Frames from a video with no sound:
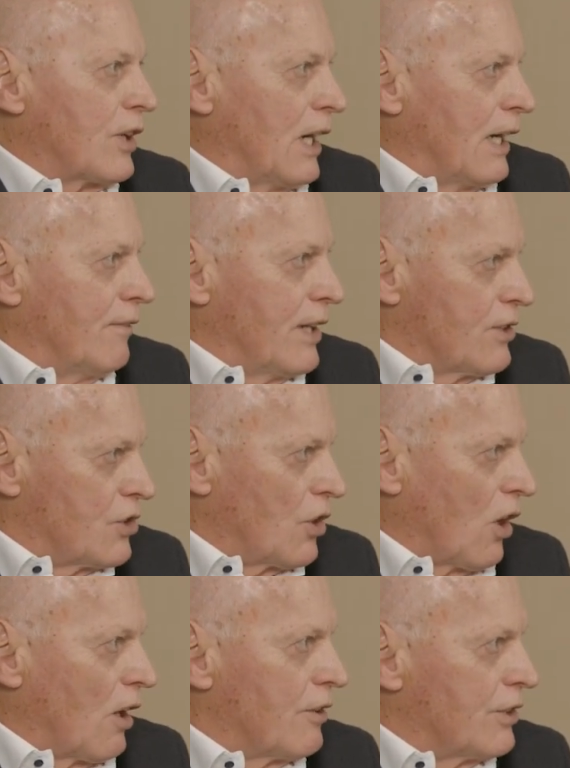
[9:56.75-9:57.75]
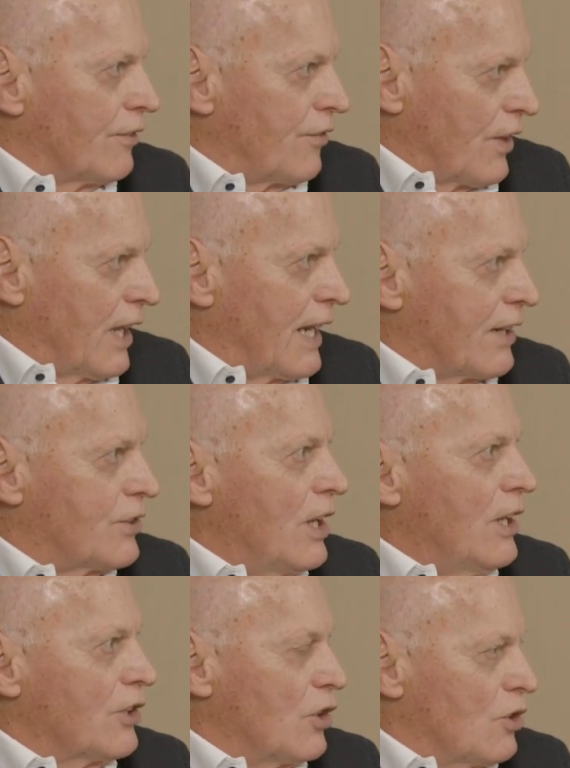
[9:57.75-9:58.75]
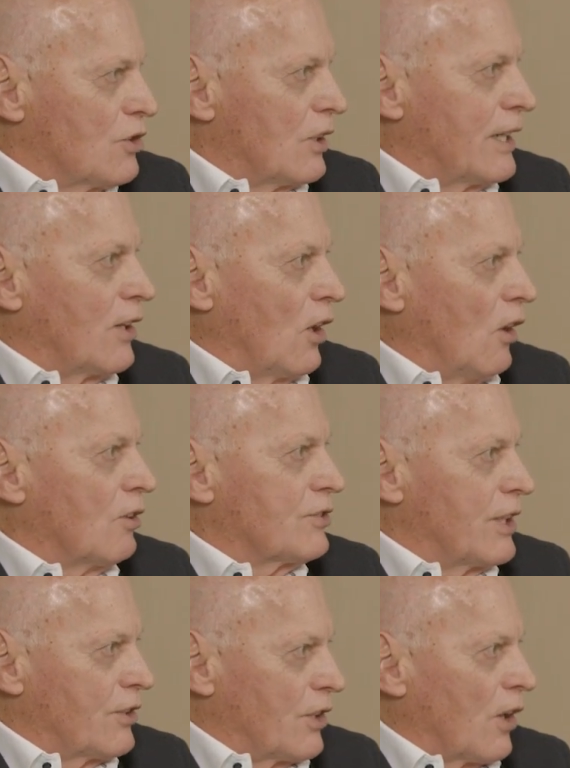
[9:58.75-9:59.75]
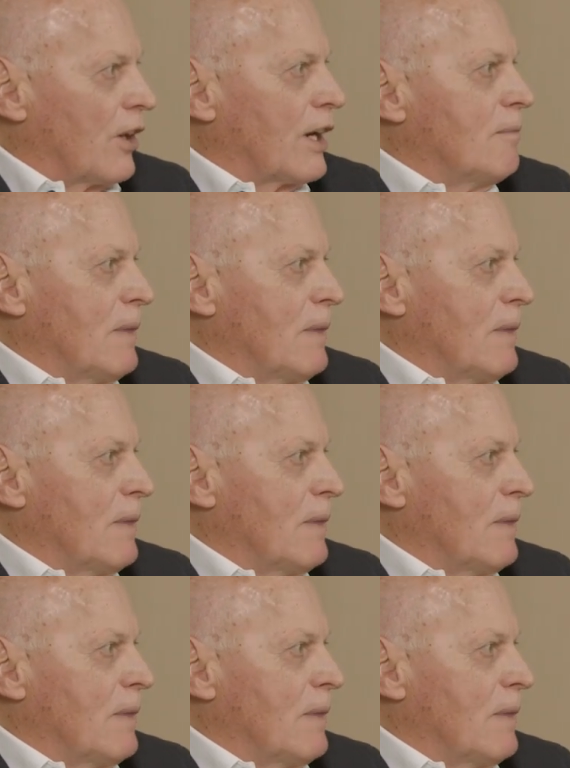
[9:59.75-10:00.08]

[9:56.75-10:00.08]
kind of in charge of things usually calls the attorney,